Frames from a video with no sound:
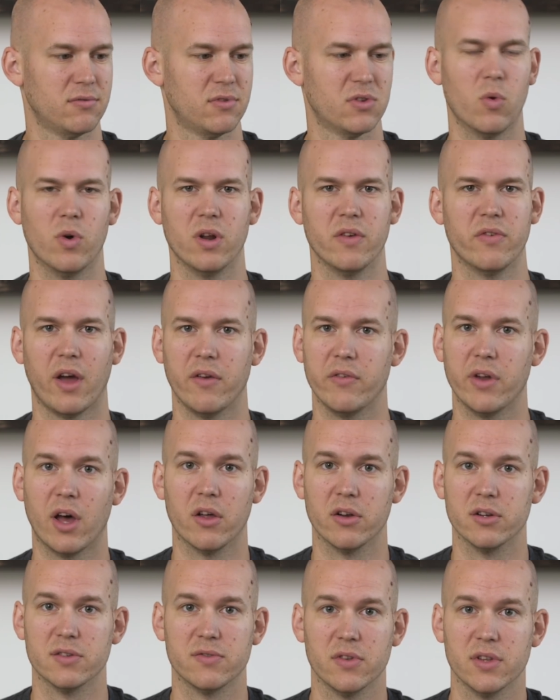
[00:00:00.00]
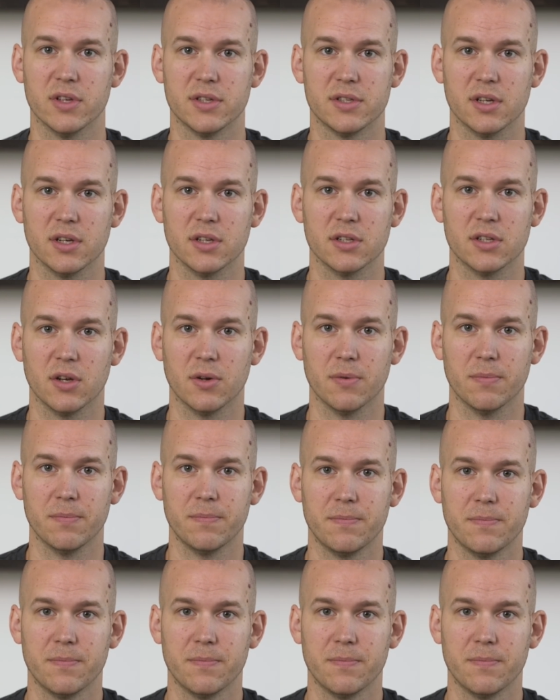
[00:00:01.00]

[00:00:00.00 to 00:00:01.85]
$25 for this thing too.